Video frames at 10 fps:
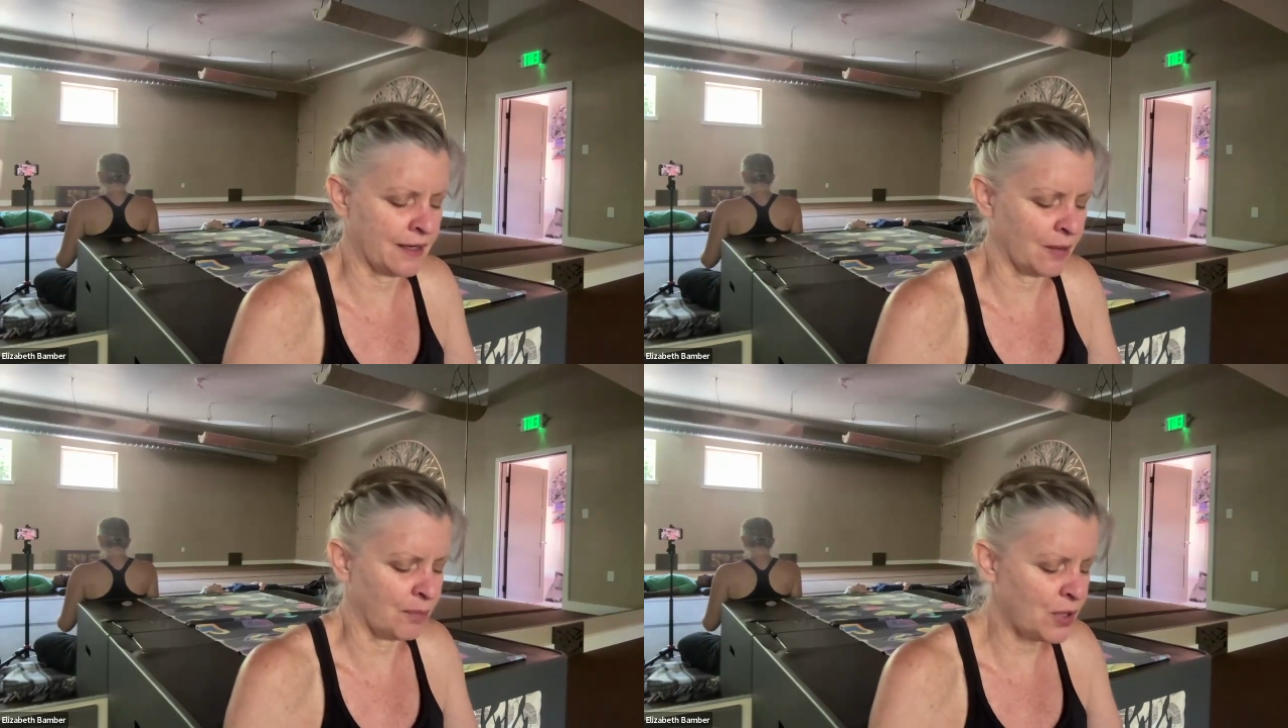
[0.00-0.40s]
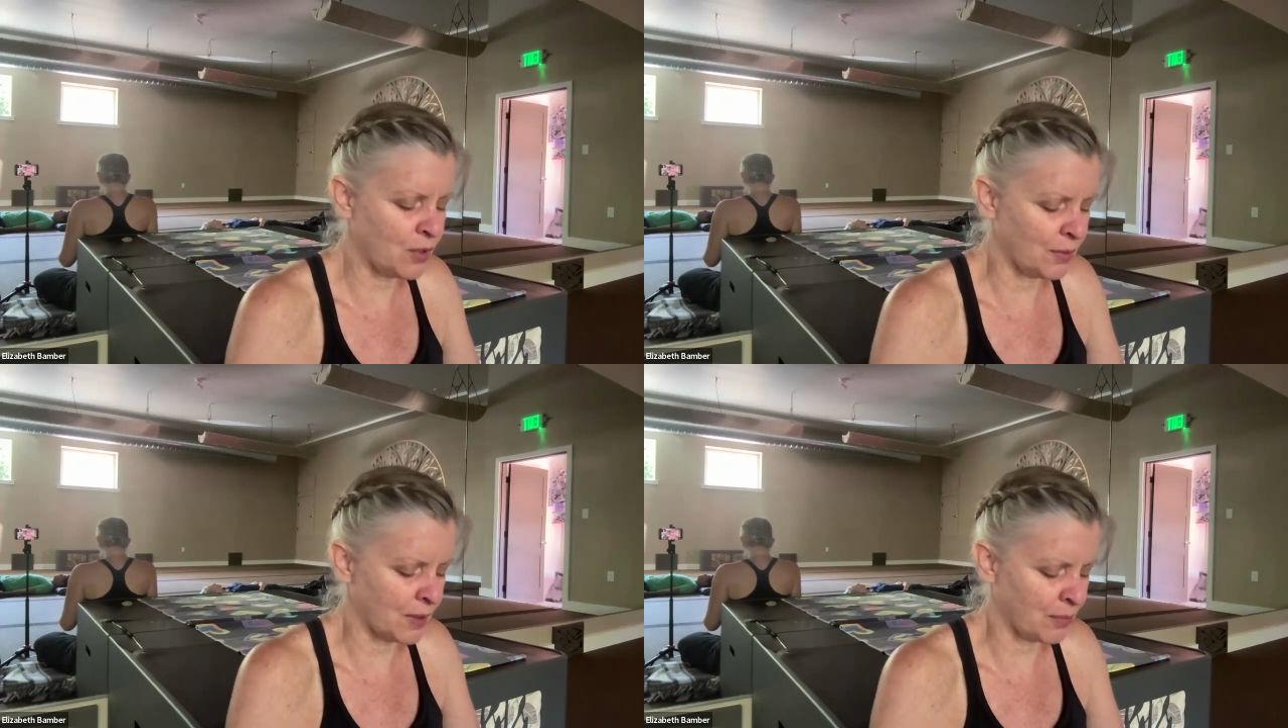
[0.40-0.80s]
and the
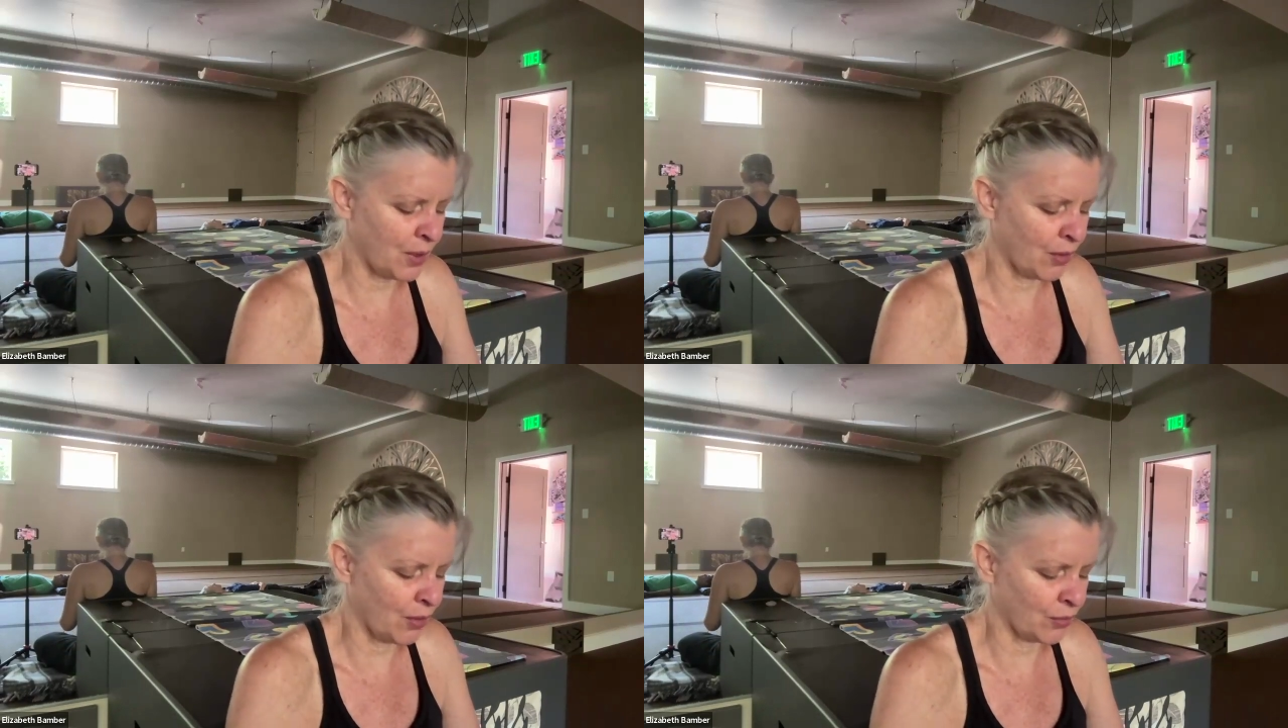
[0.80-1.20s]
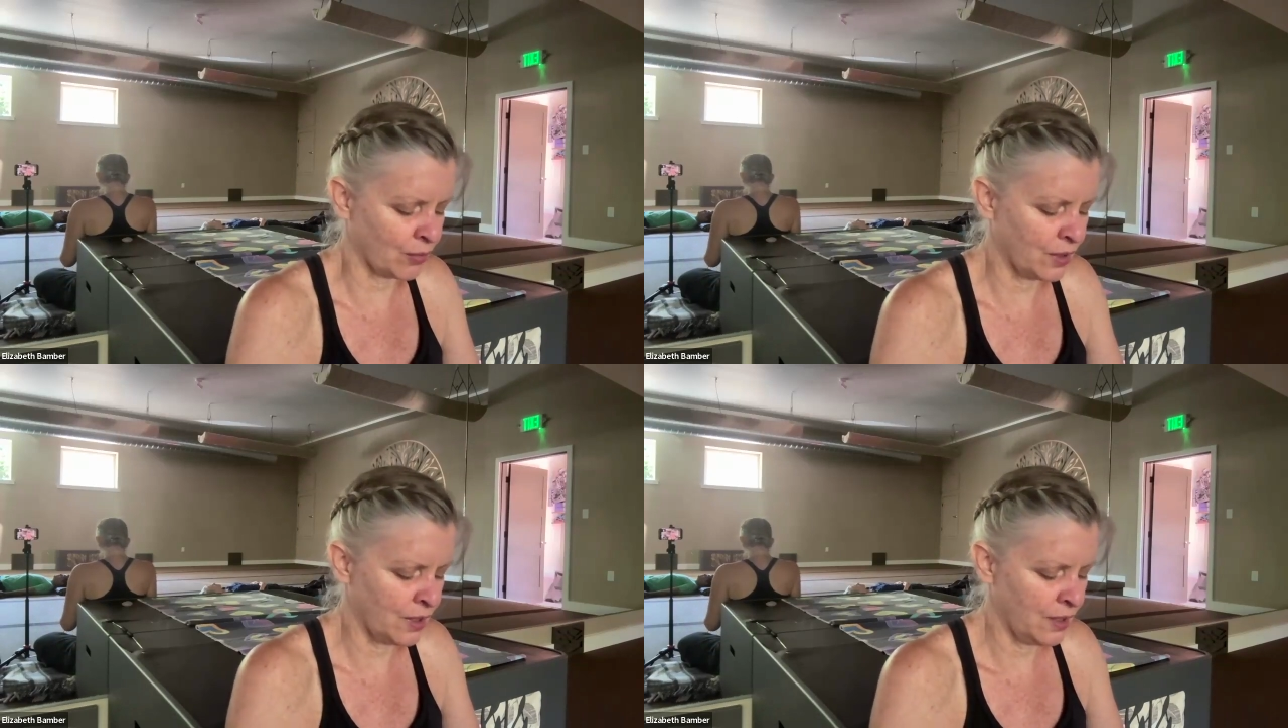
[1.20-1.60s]
pubic
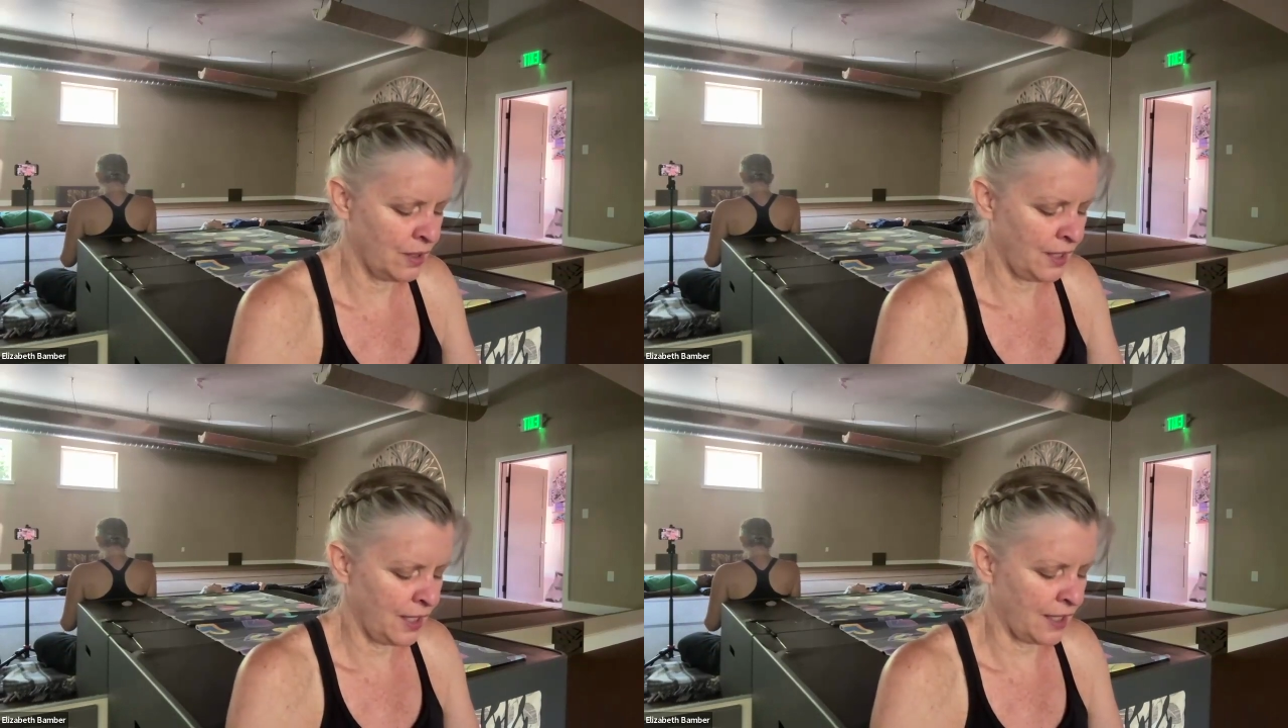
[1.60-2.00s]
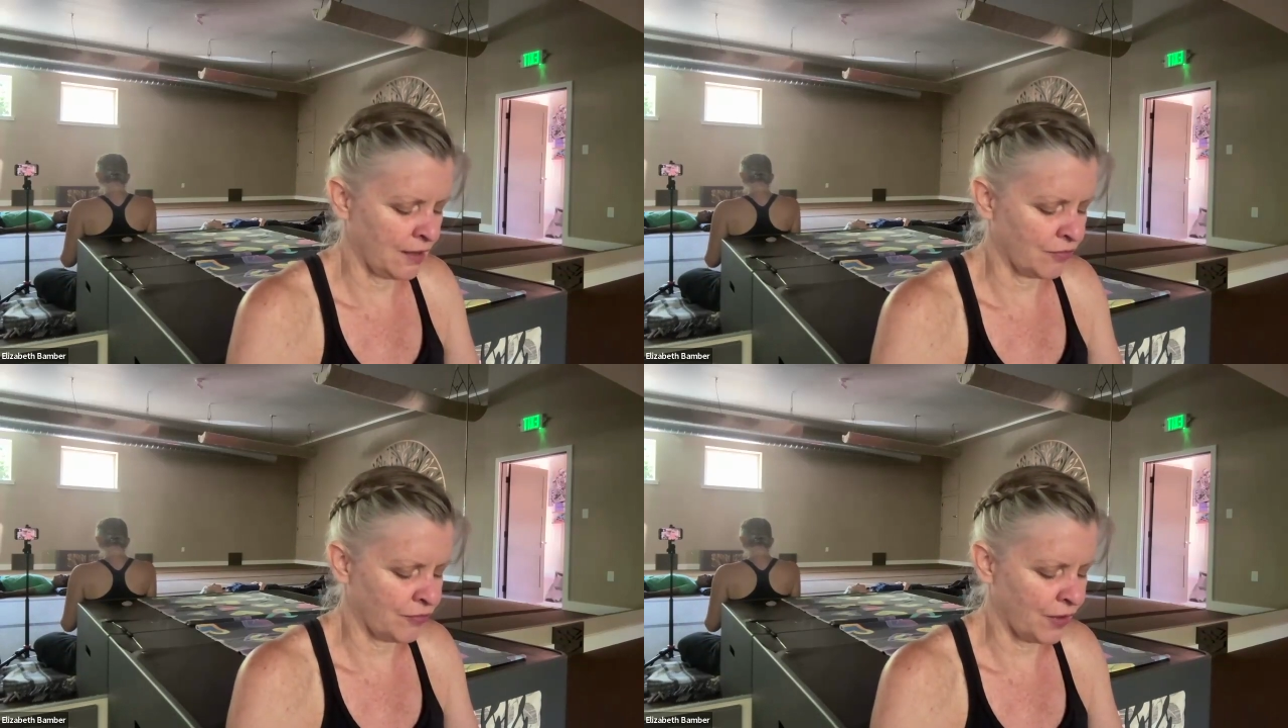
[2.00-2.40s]
bone
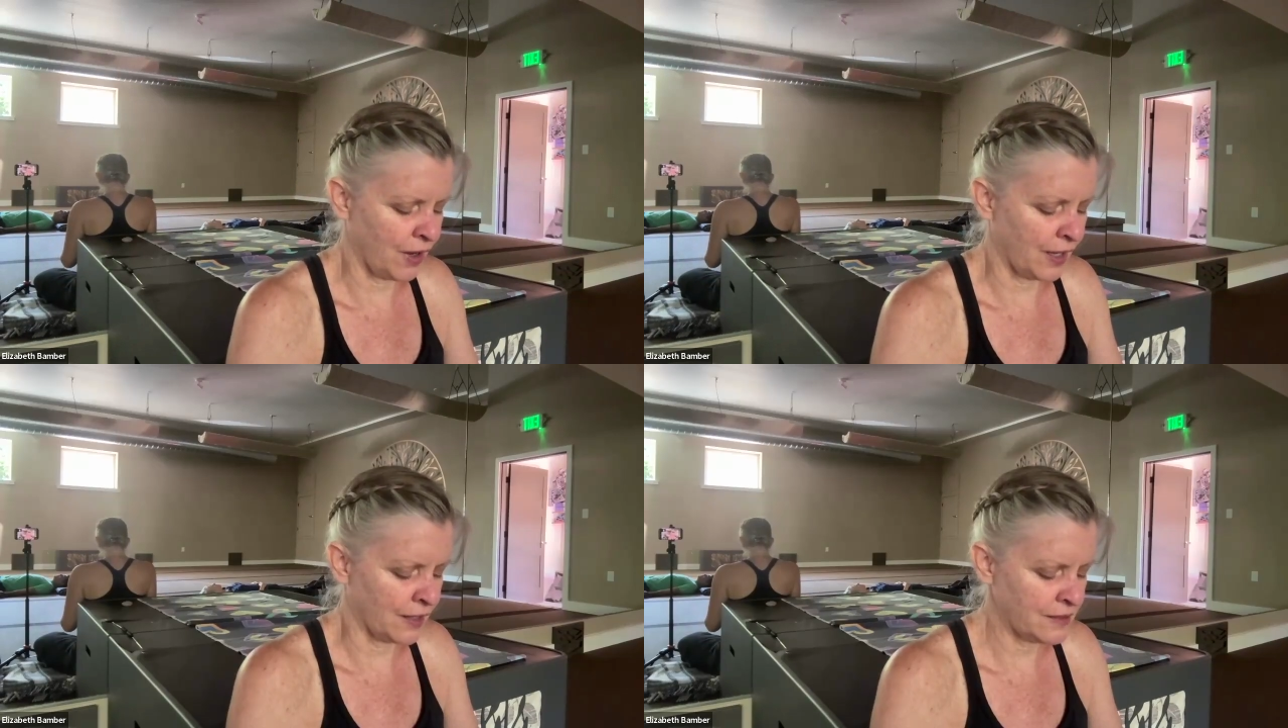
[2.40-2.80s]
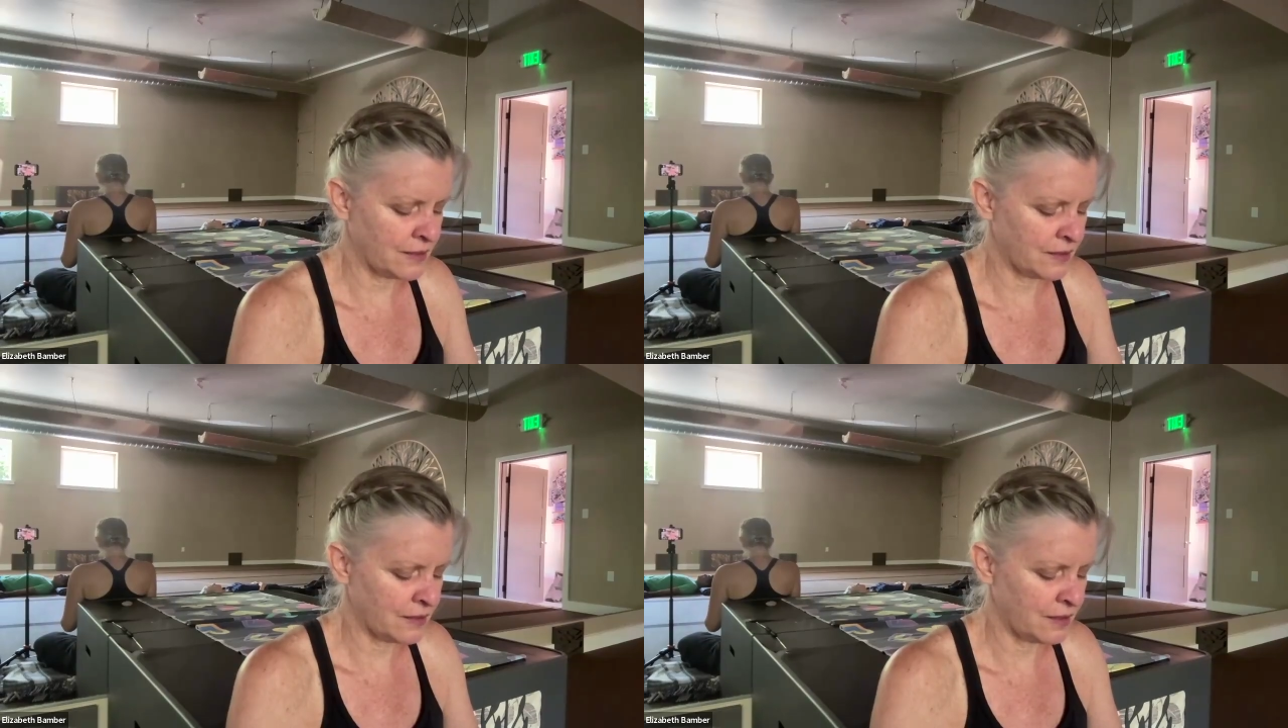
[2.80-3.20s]
in front.